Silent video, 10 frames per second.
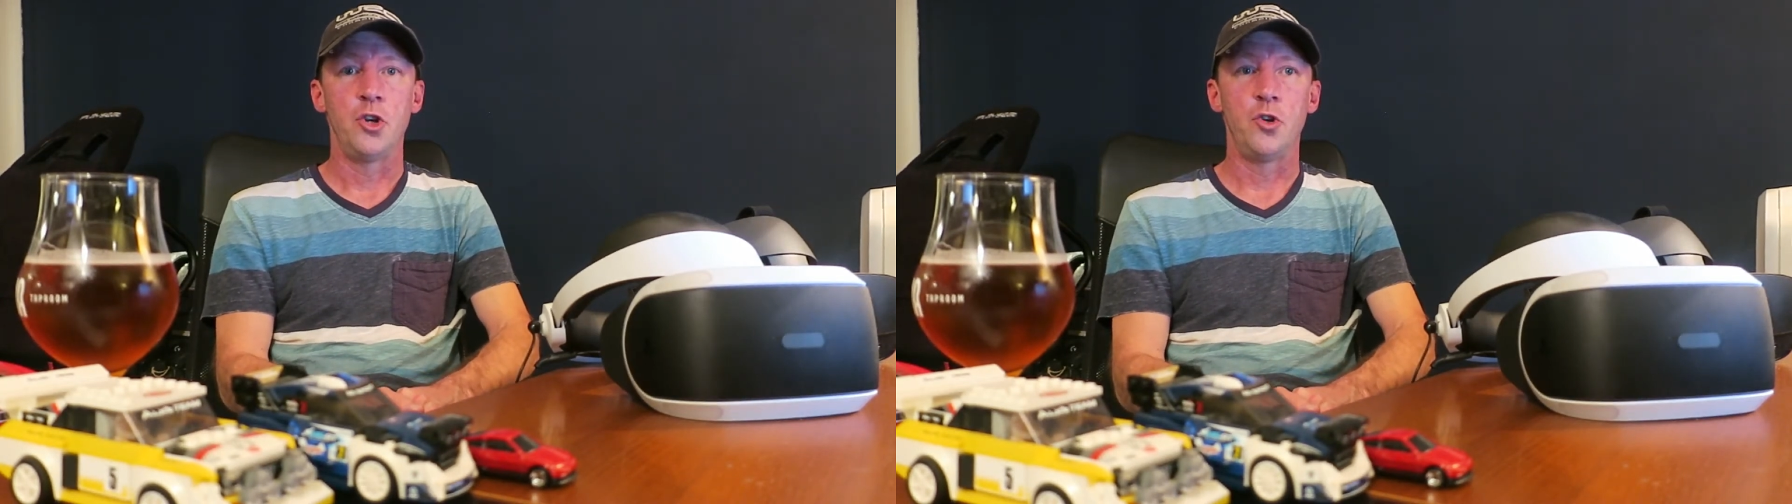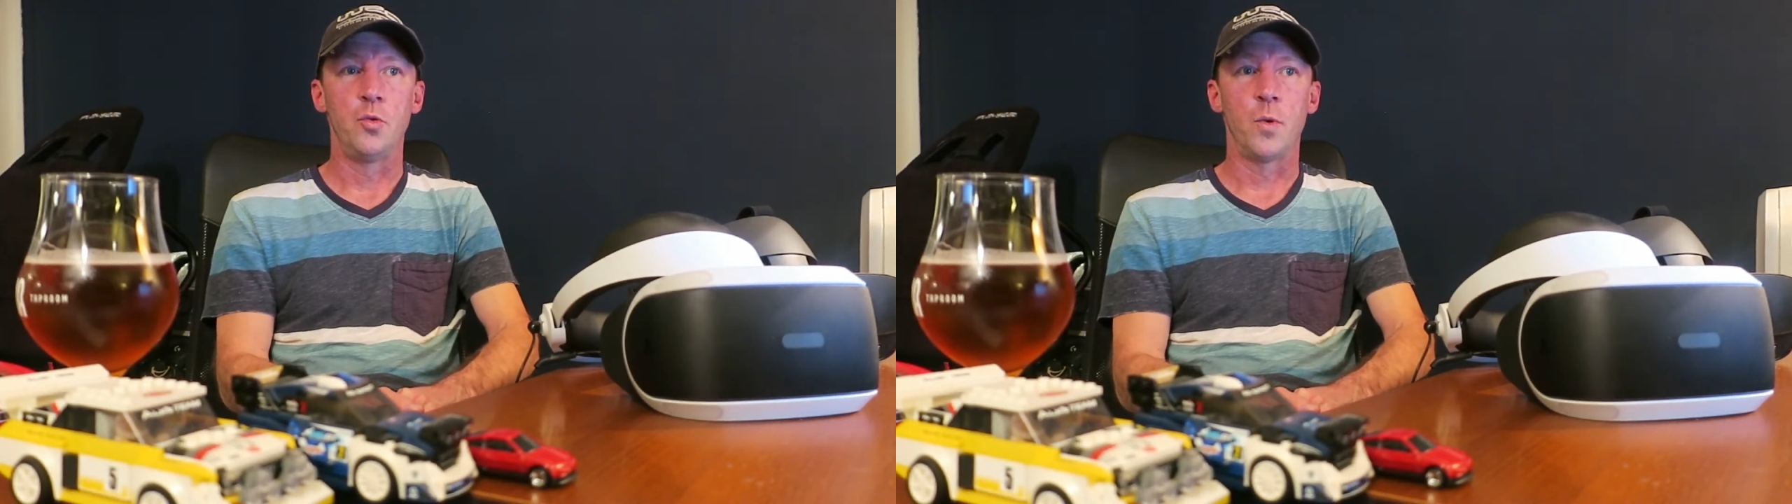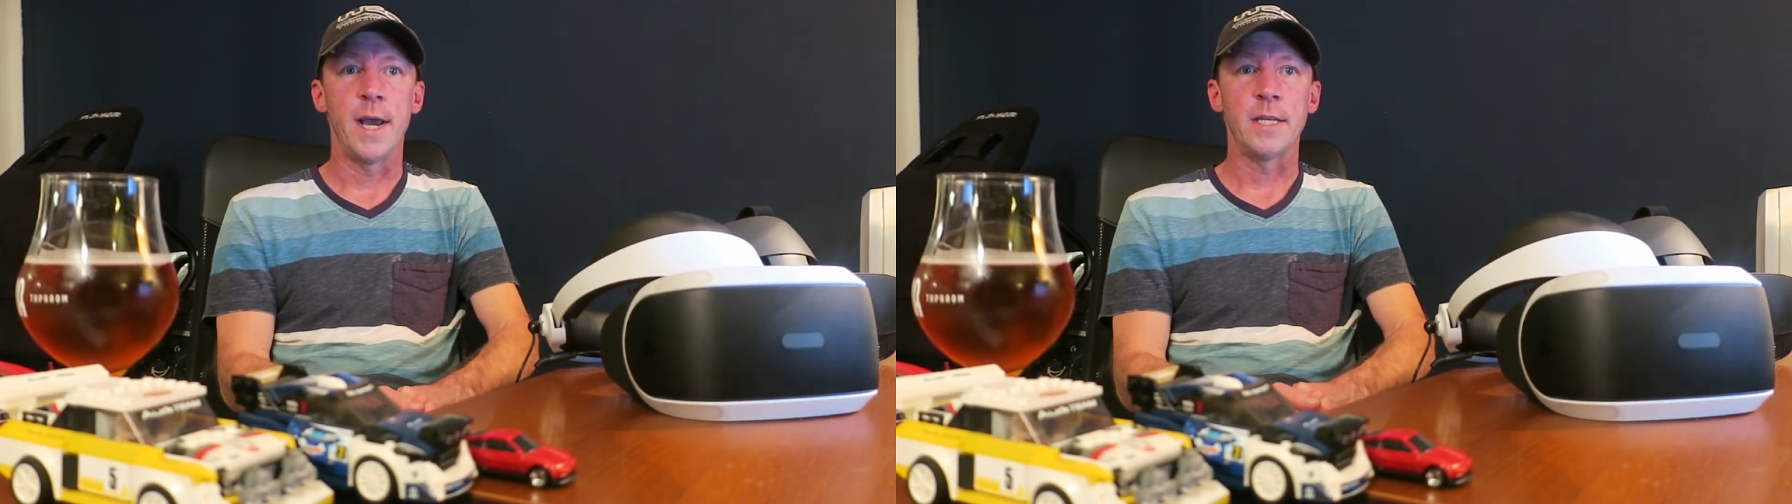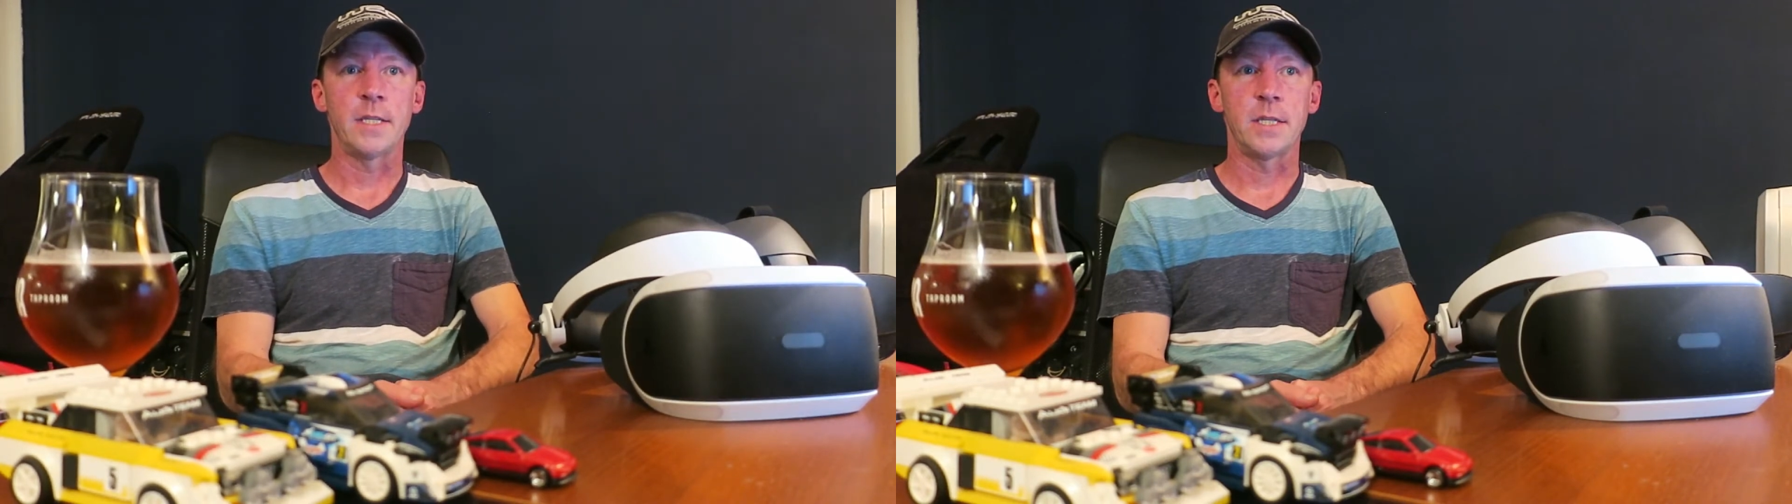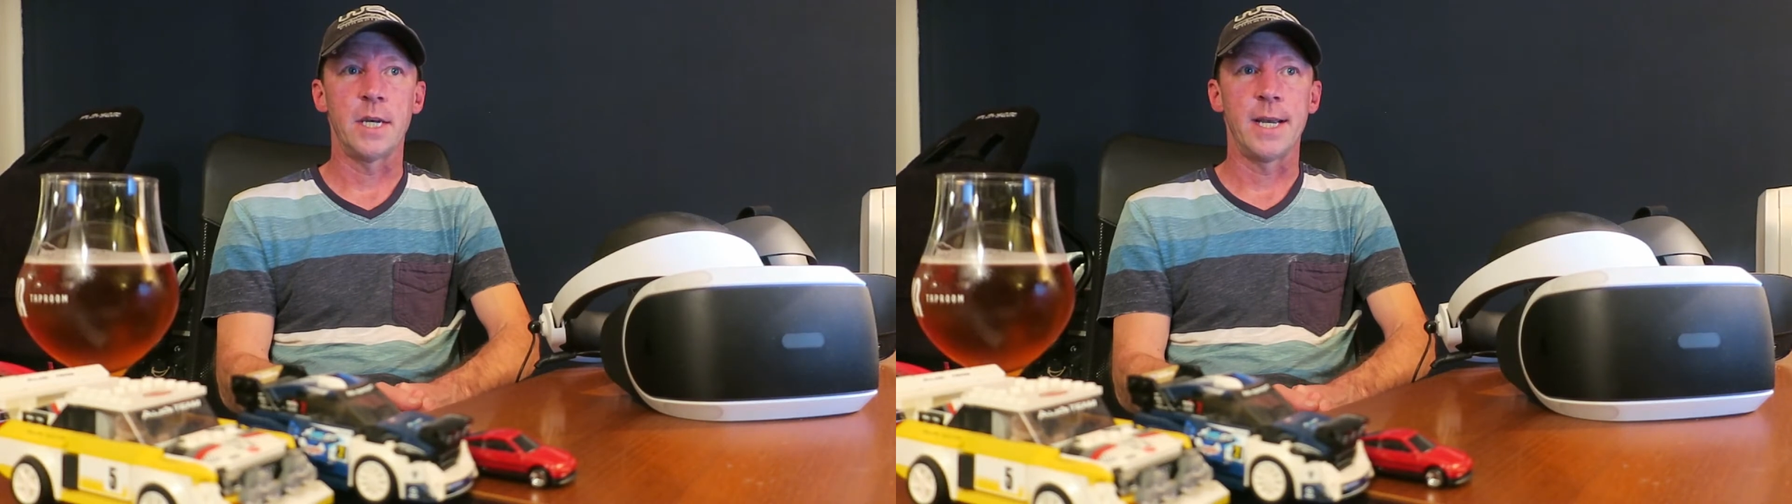to
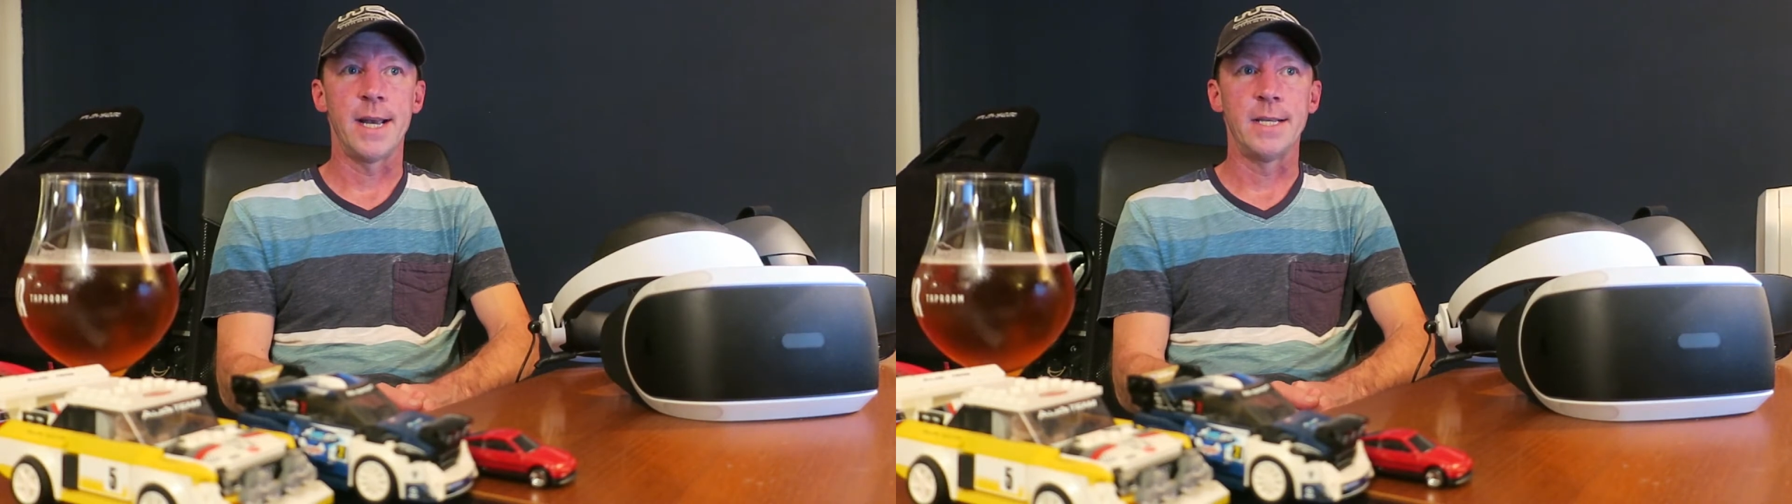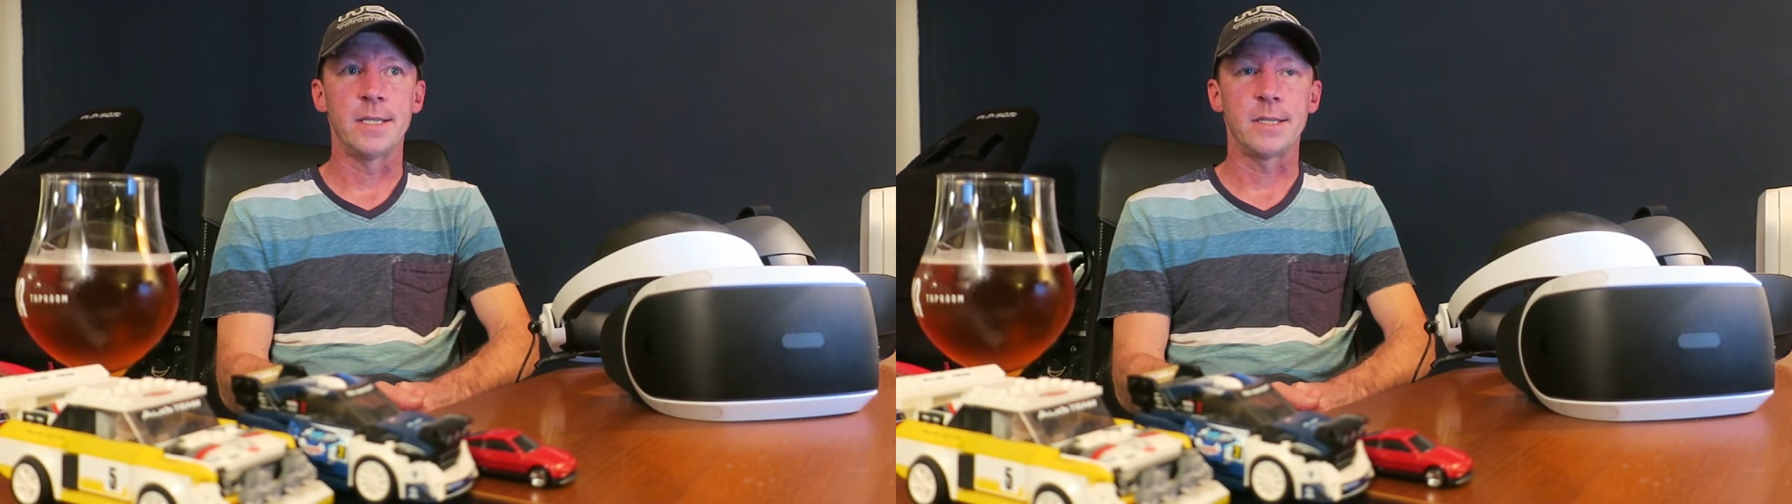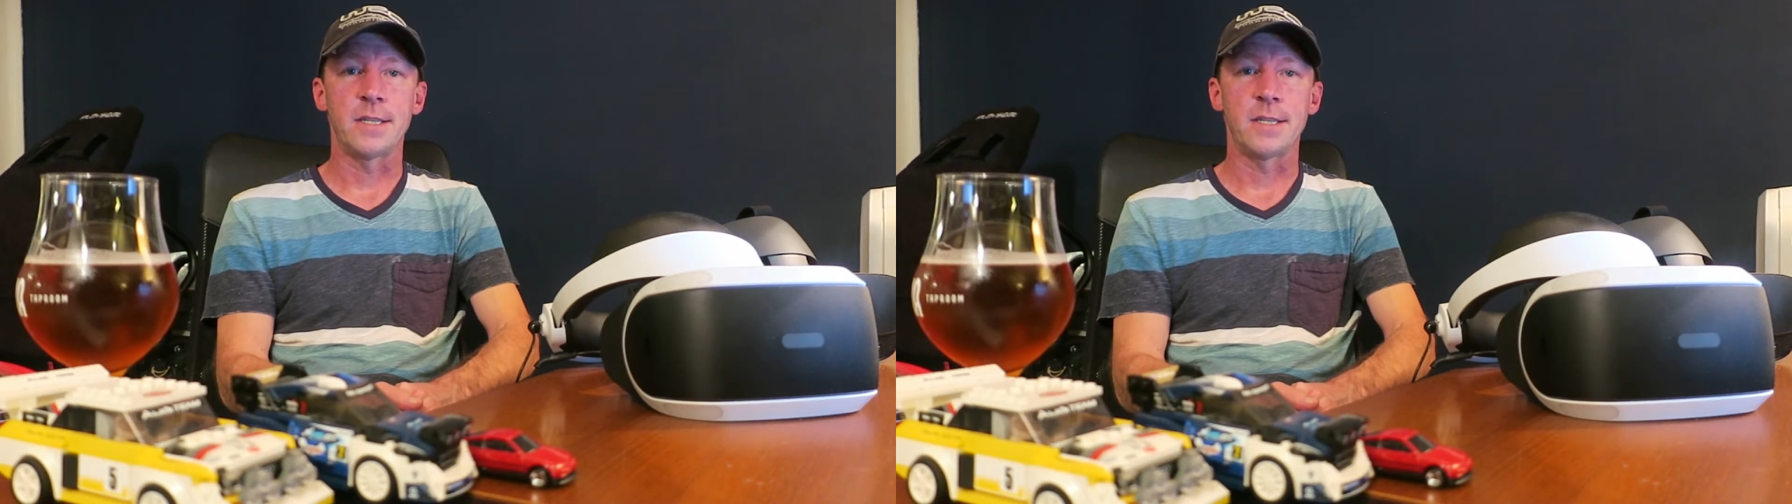race against